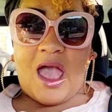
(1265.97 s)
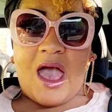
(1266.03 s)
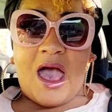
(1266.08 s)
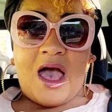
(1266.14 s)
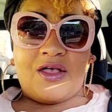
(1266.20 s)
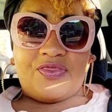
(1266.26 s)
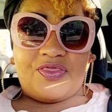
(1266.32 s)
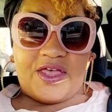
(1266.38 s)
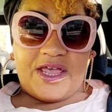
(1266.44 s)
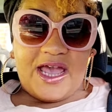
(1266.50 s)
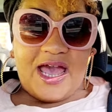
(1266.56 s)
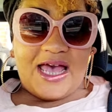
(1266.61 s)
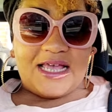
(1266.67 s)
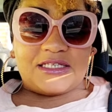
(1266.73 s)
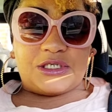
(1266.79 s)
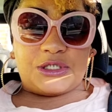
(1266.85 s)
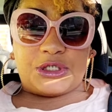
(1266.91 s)
They had
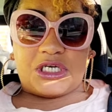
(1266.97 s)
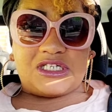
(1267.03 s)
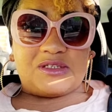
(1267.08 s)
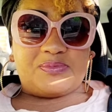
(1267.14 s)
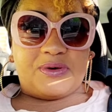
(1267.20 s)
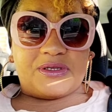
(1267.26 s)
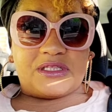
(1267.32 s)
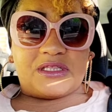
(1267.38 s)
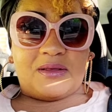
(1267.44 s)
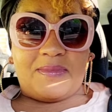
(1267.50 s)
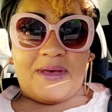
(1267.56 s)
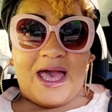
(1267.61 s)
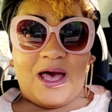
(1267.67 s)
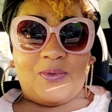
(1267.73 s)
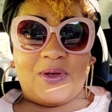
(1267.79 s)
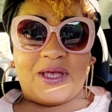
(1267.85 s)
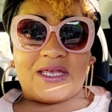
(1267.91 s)
to just put them
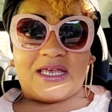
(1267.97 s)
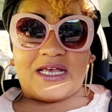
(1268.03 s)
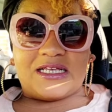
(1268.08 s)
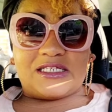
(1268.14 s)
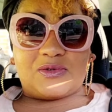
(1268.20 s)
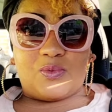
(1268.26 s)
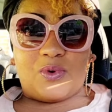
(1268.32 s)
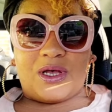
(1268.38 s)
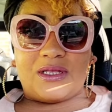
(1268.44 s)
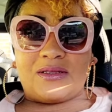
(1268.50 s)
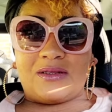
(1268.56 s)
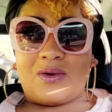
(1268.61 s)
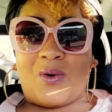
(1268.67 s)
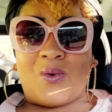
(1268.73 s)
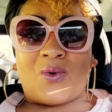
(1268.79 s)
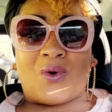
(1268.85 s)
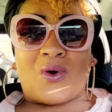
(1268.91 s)
out, and guess what?
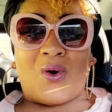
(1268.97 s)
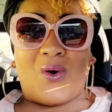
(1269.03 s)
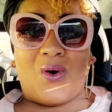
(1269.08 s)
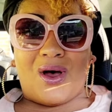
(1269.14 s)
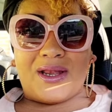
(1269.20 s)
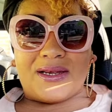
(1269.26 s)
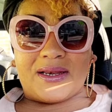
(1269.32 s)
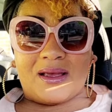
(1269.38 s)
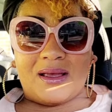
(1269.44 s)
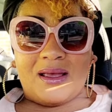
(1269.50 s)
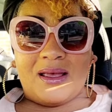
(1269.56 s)
Gone.